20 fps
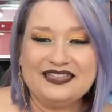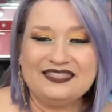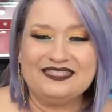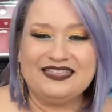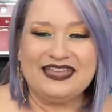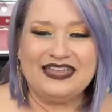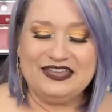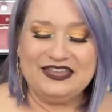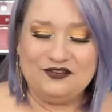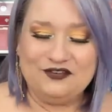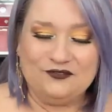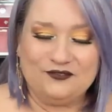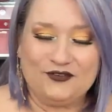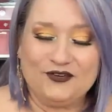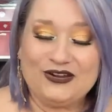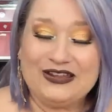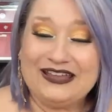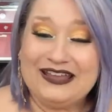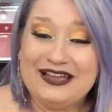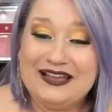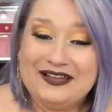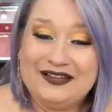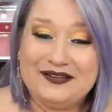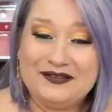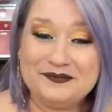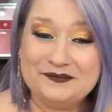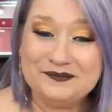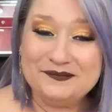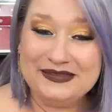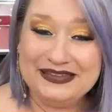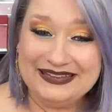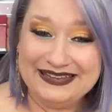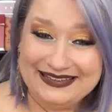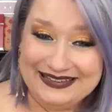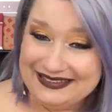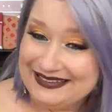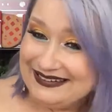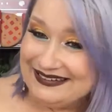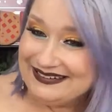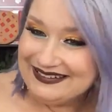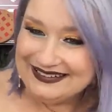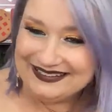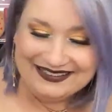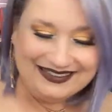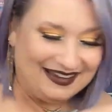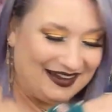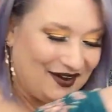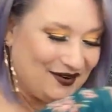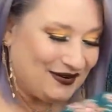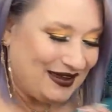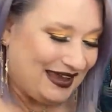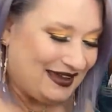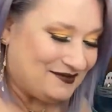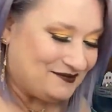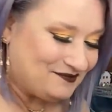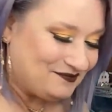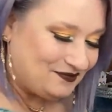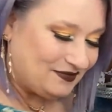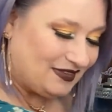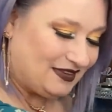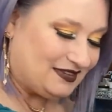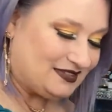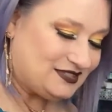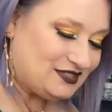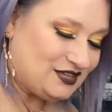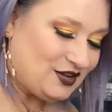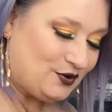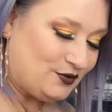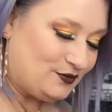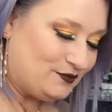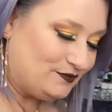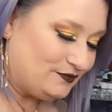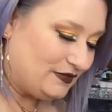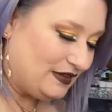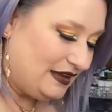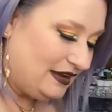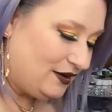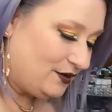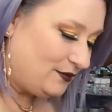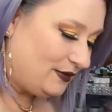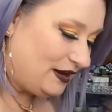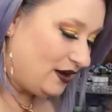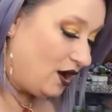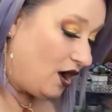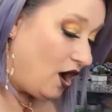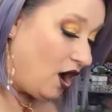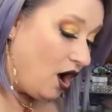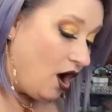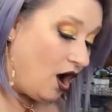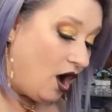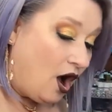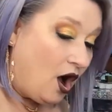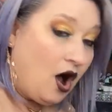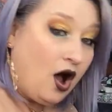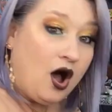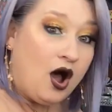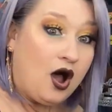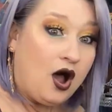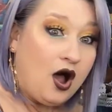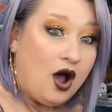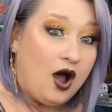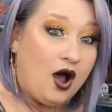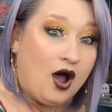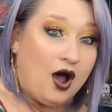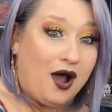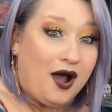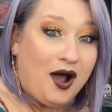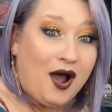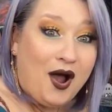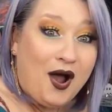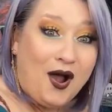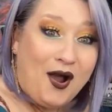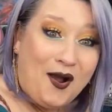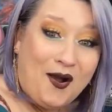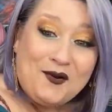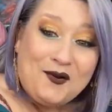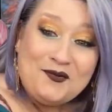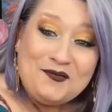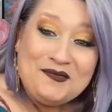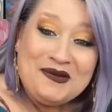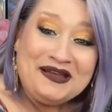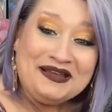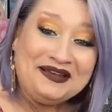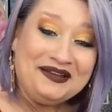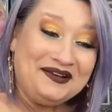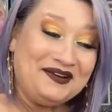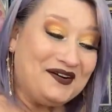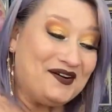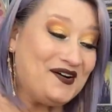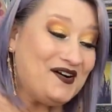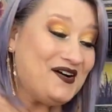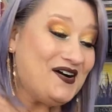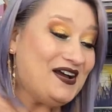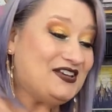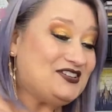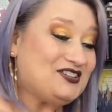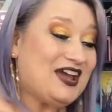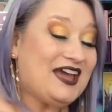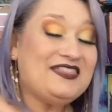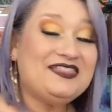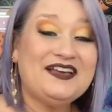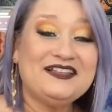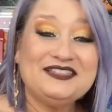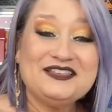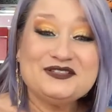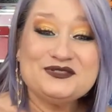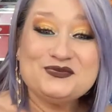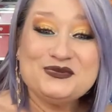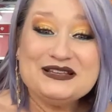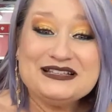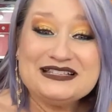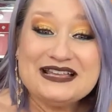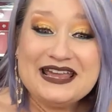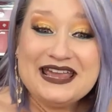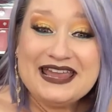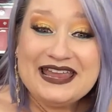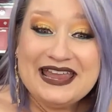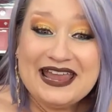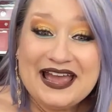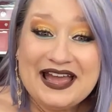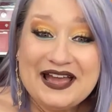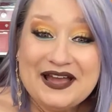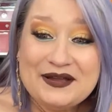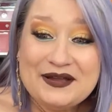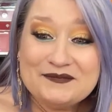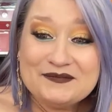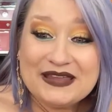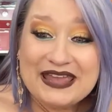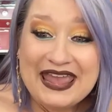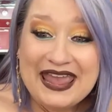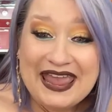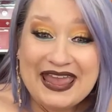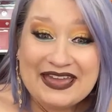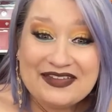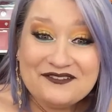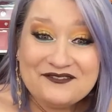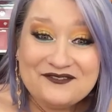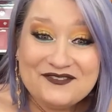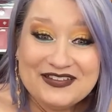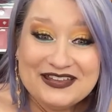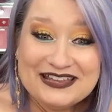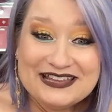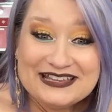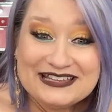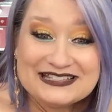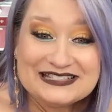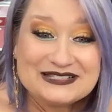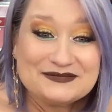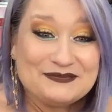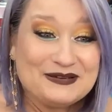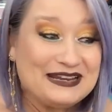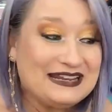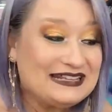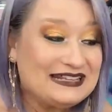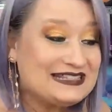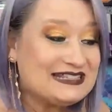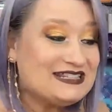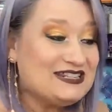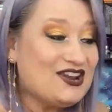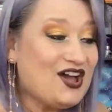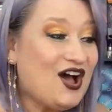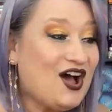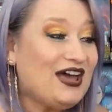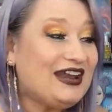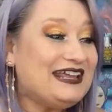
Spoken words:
Thank you for coming. Okay, so here we go. Oh my gosh. I thought this was a canvas, but it's not.